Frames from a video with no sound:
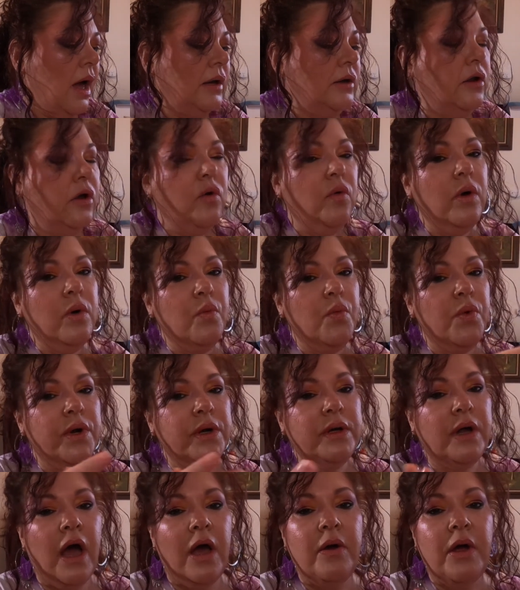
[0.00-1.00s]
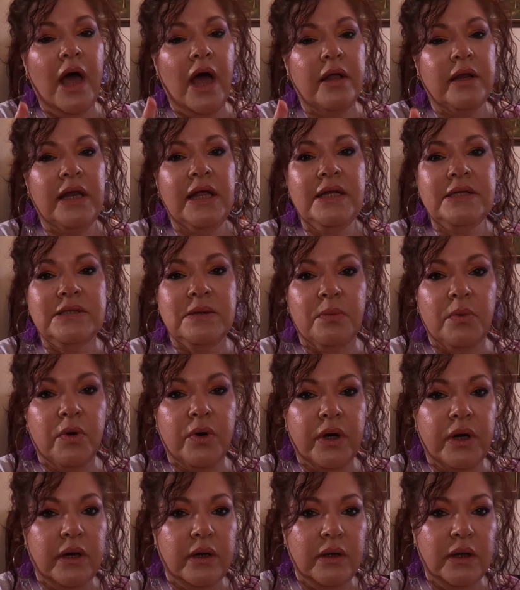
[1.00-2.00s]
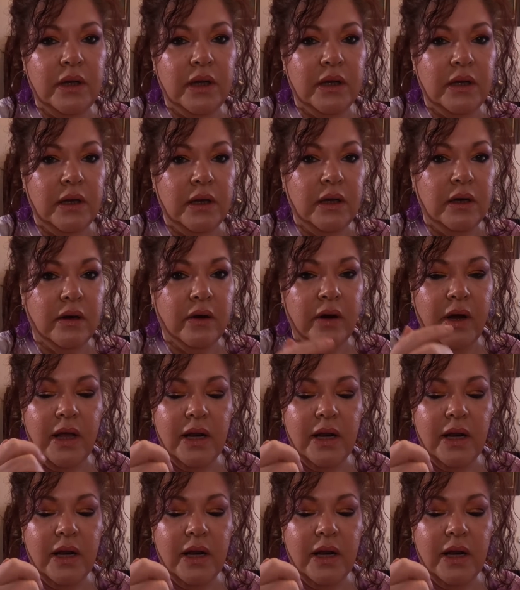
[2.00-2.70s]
I know I need some green in here,